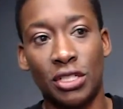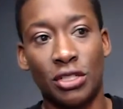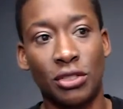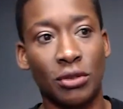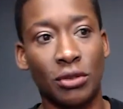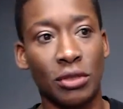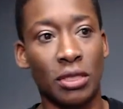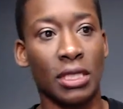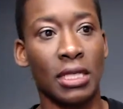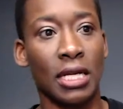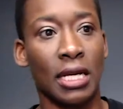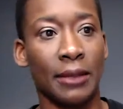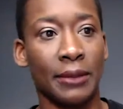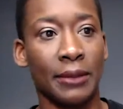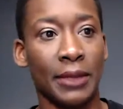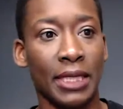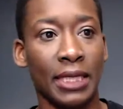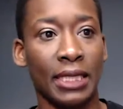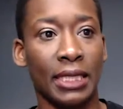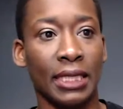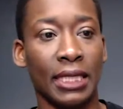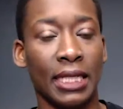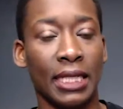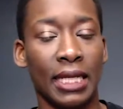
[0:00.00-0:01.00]
You can come in
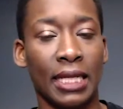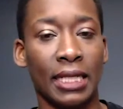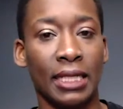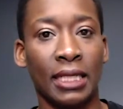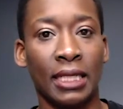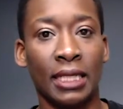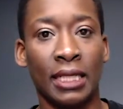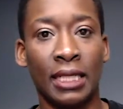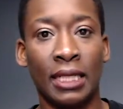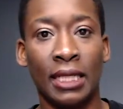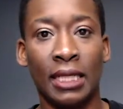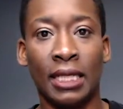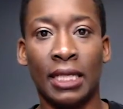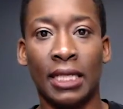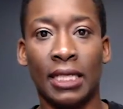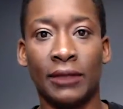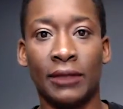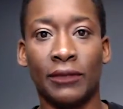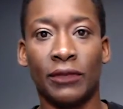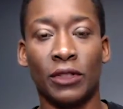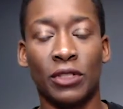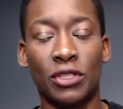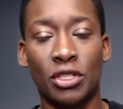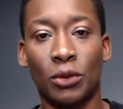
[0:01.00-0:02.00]
and get a not a
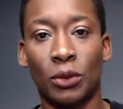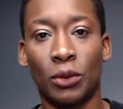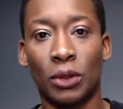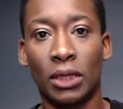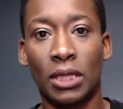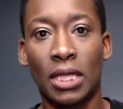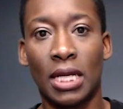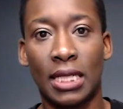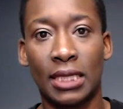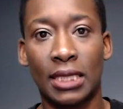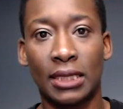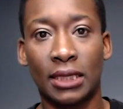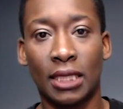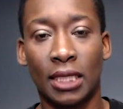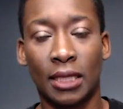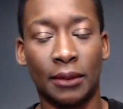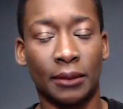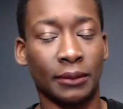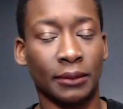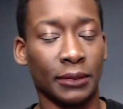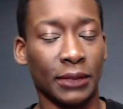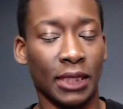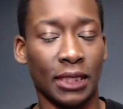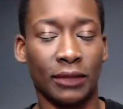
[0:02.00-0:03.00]
virtual
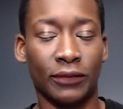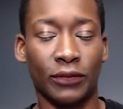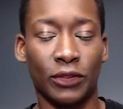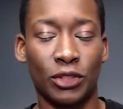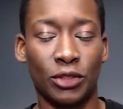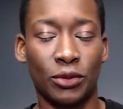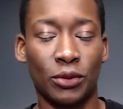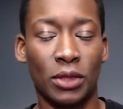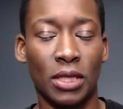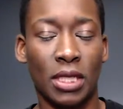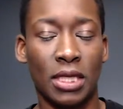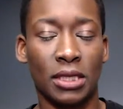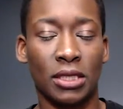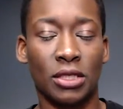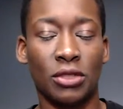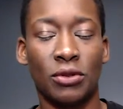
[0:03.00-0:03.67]
consult.